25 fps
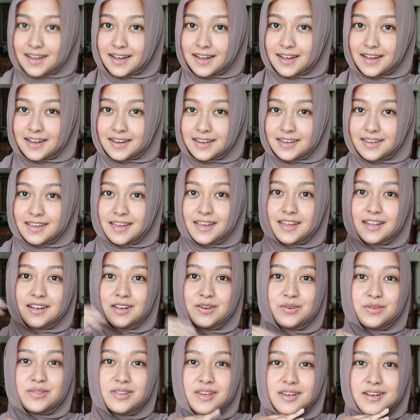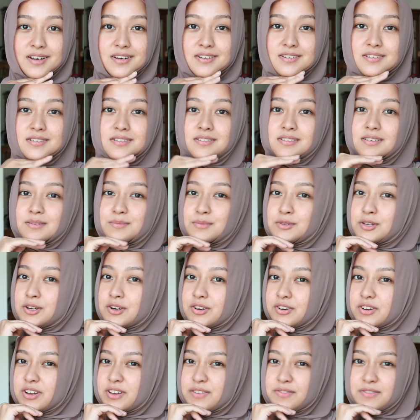Hi, hello there. I'm
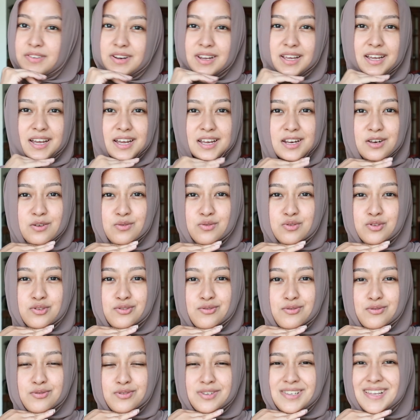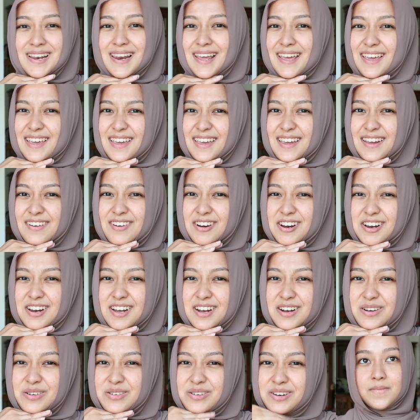sorry, I feel like I look so silky right
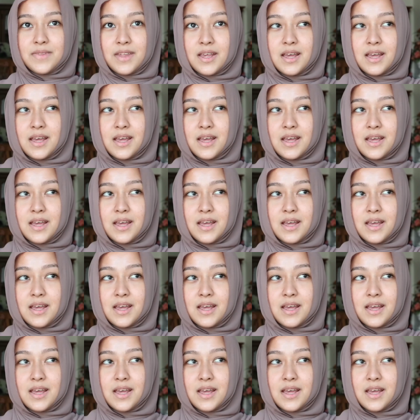now.